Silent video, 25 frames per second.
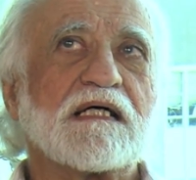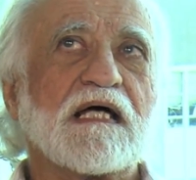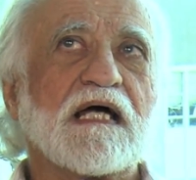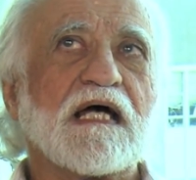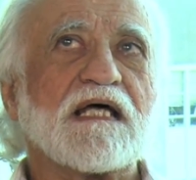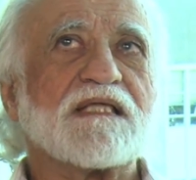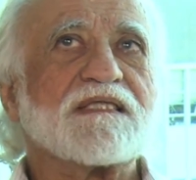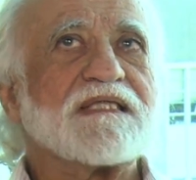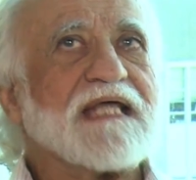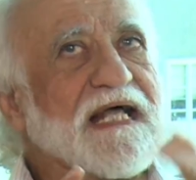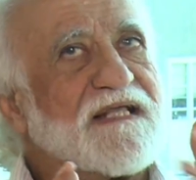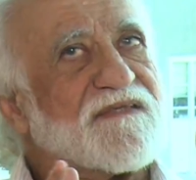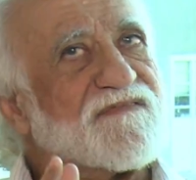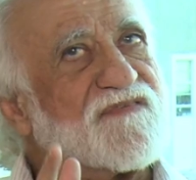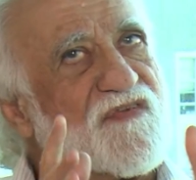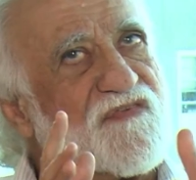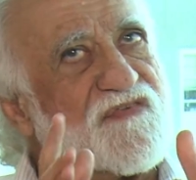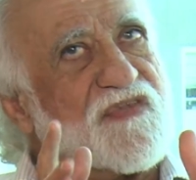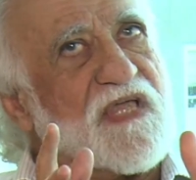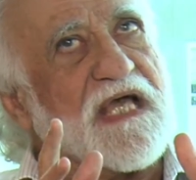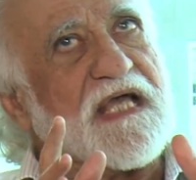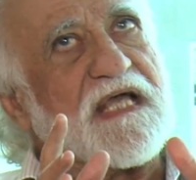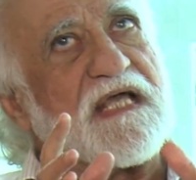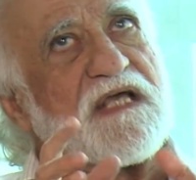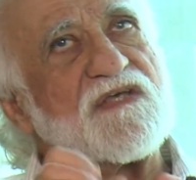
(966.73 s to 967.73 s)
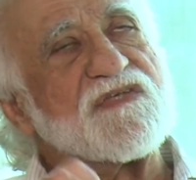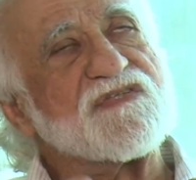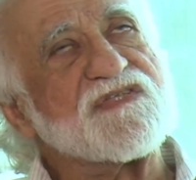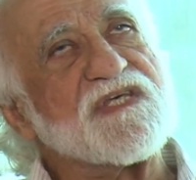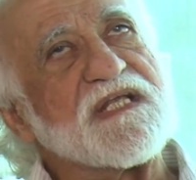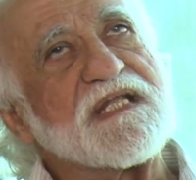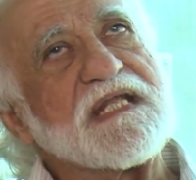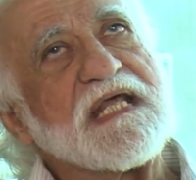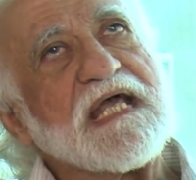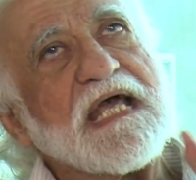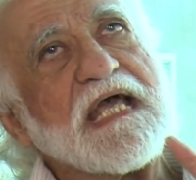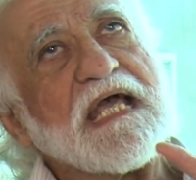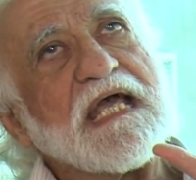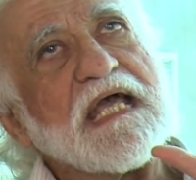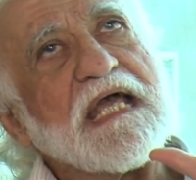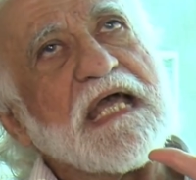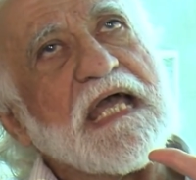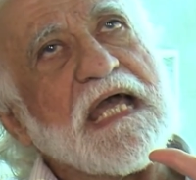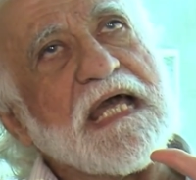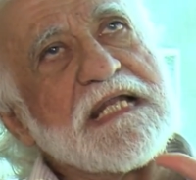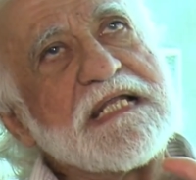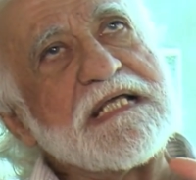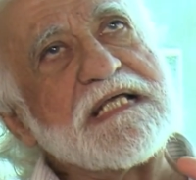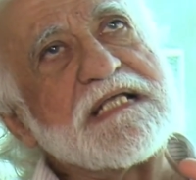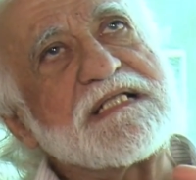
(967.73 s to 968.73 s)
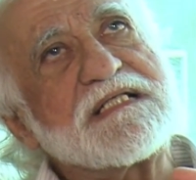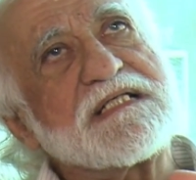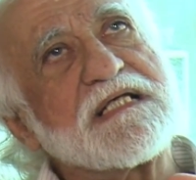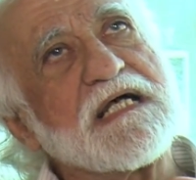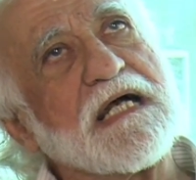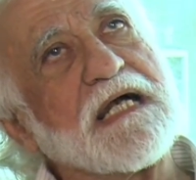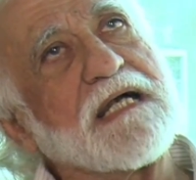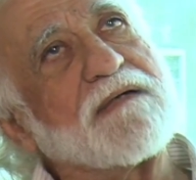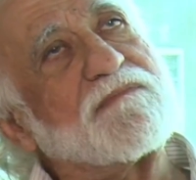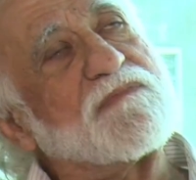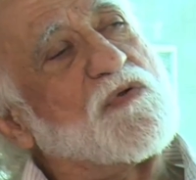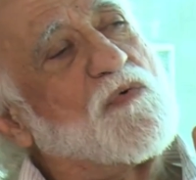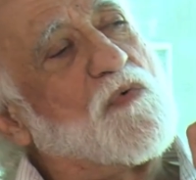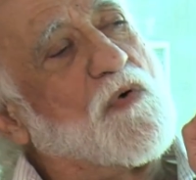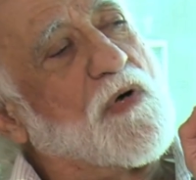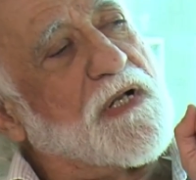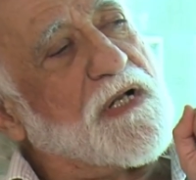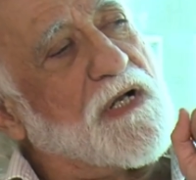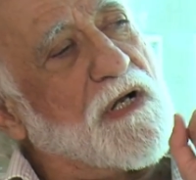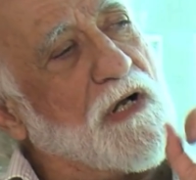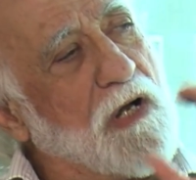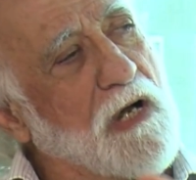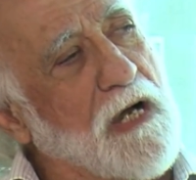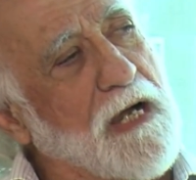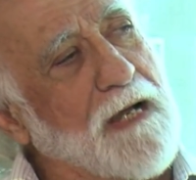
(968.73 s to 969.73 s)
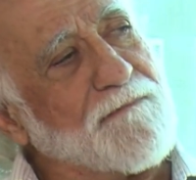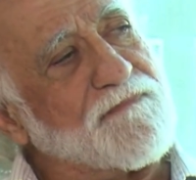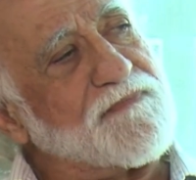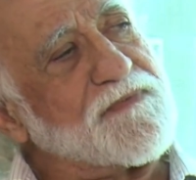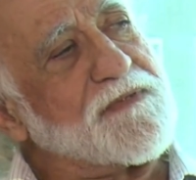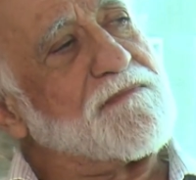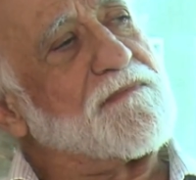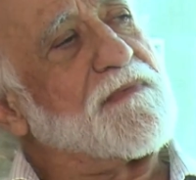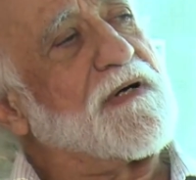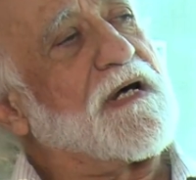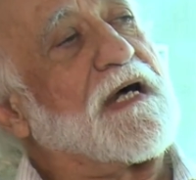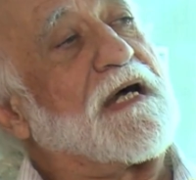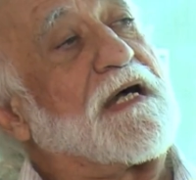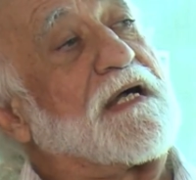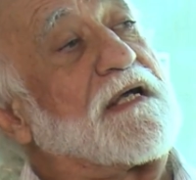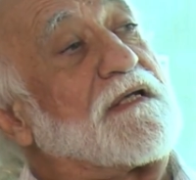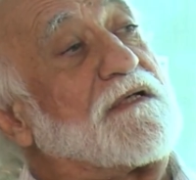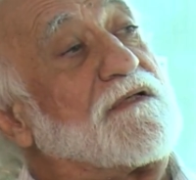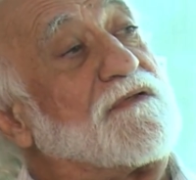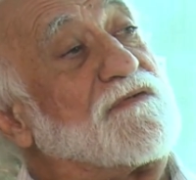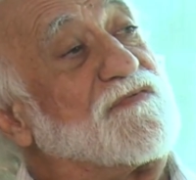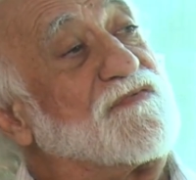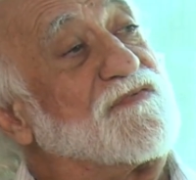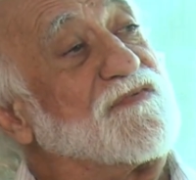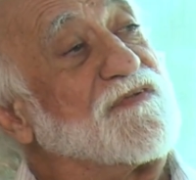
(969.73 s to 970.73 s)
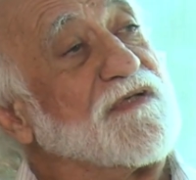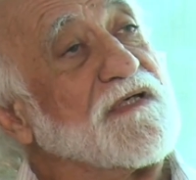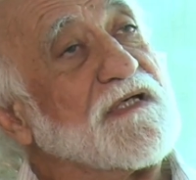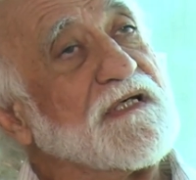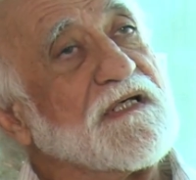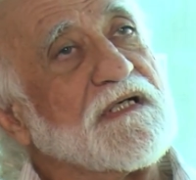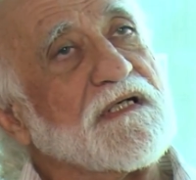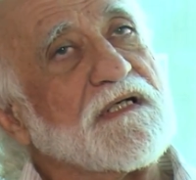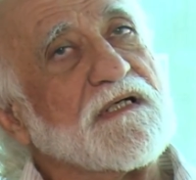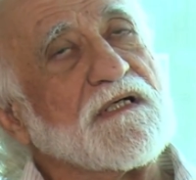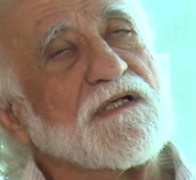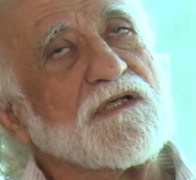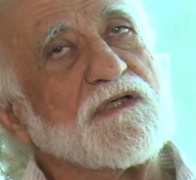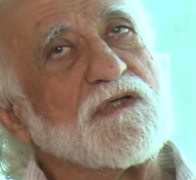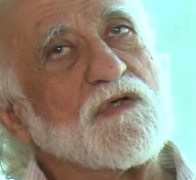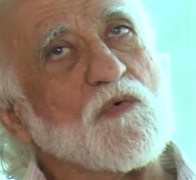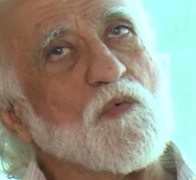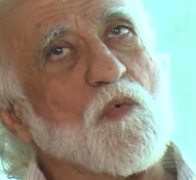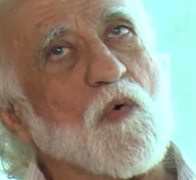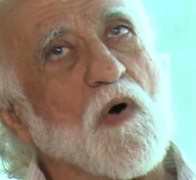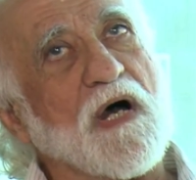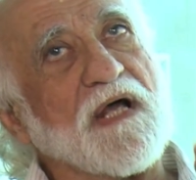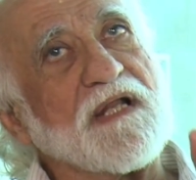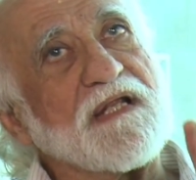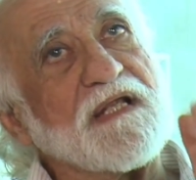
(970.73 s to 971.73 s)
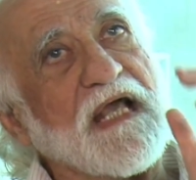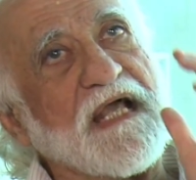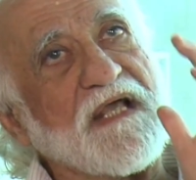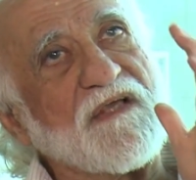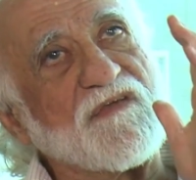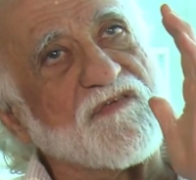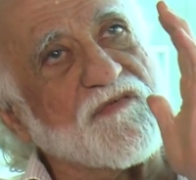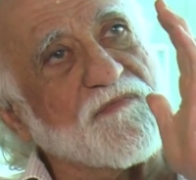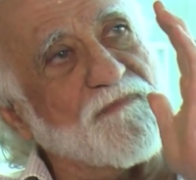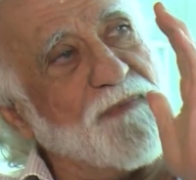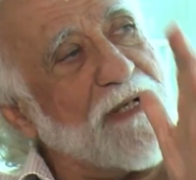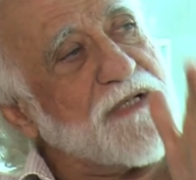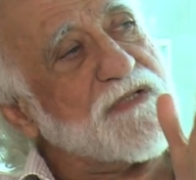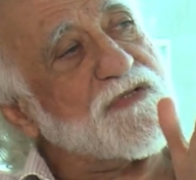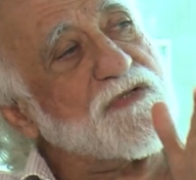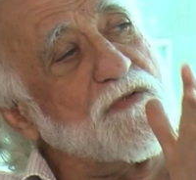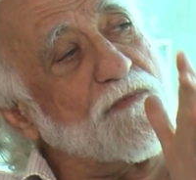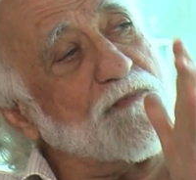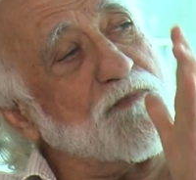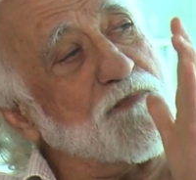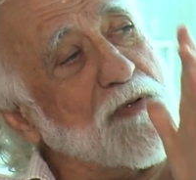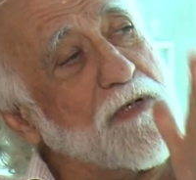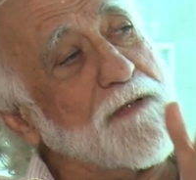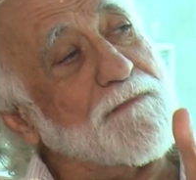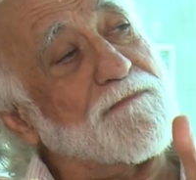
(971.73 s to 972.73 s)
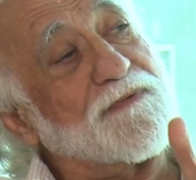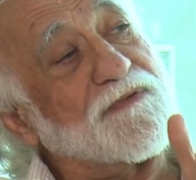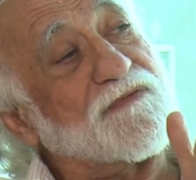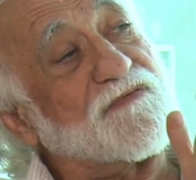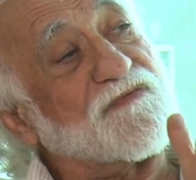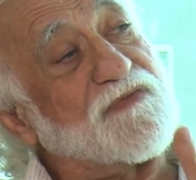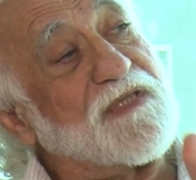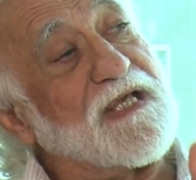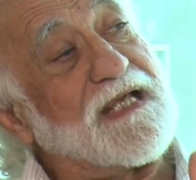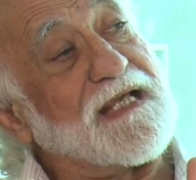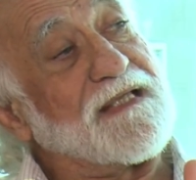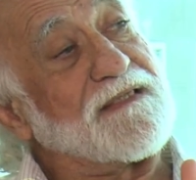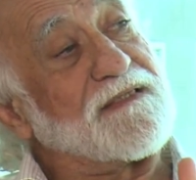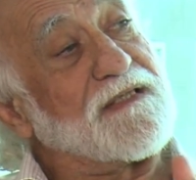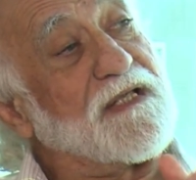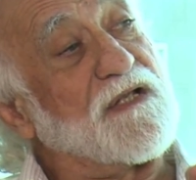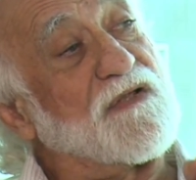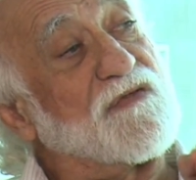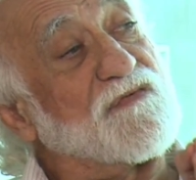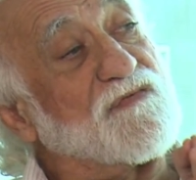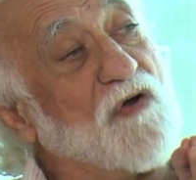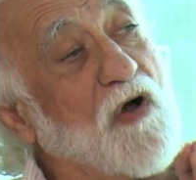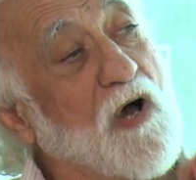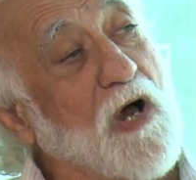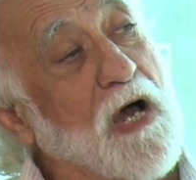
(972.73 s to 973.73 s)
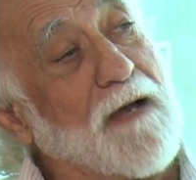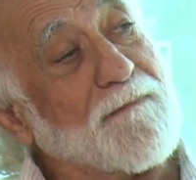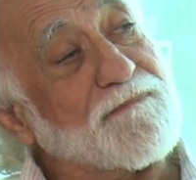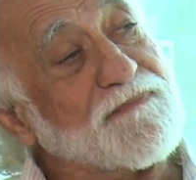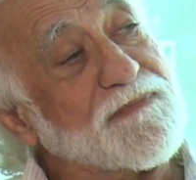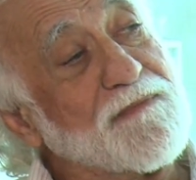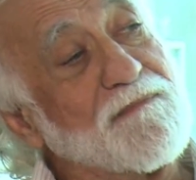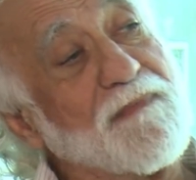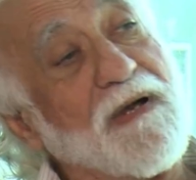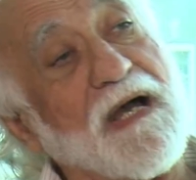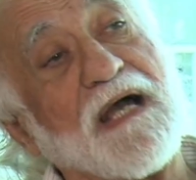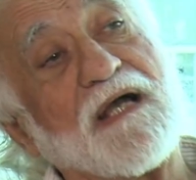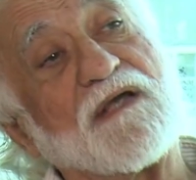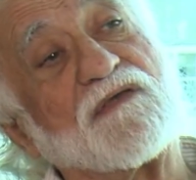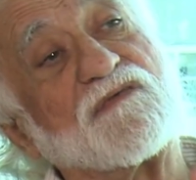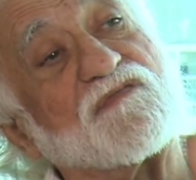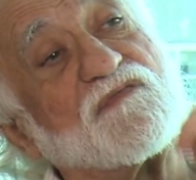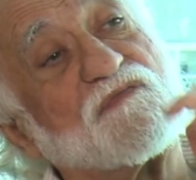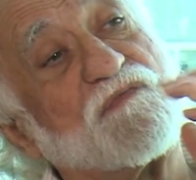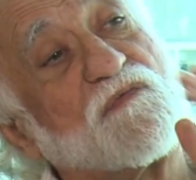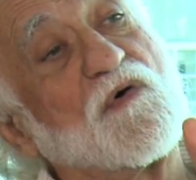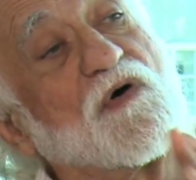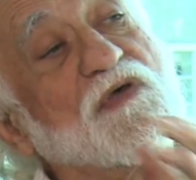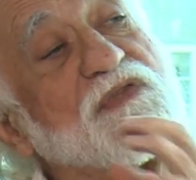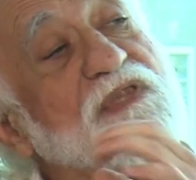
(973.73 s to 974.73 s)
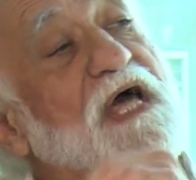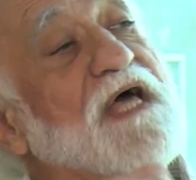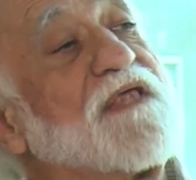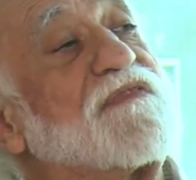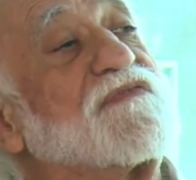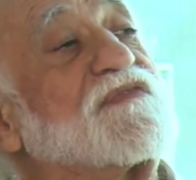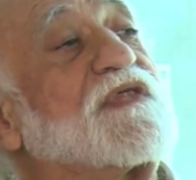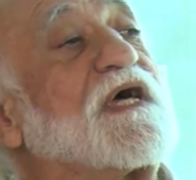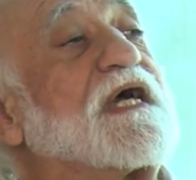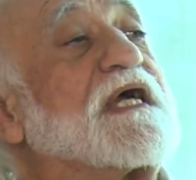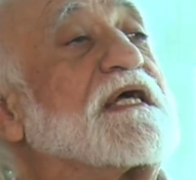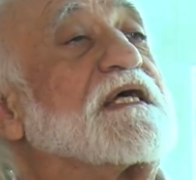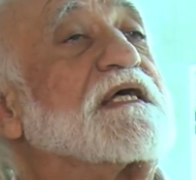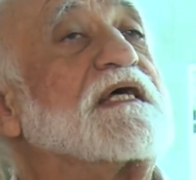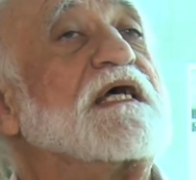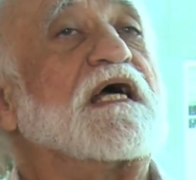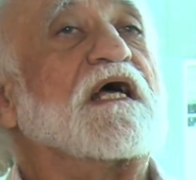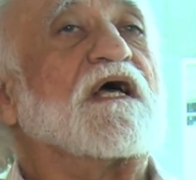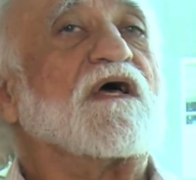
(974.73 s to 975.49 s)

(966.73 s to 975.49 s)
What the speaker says: And that's the thing, is that anytime you want to optimize, you want a special purpose thing that is optimized for that thing.